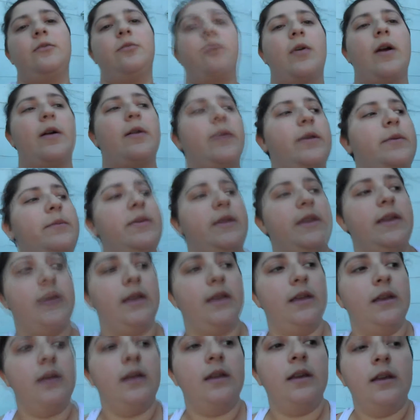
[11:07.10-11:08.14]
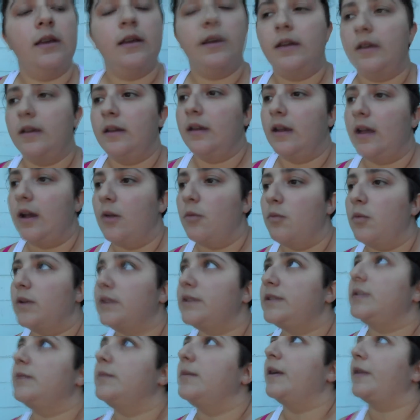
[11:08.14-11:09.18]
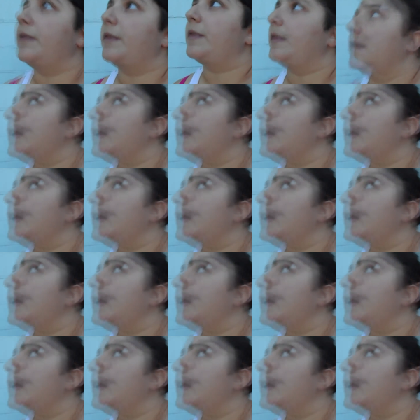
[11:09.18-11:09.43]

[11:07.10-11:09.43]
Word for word: it'll probably be a once a month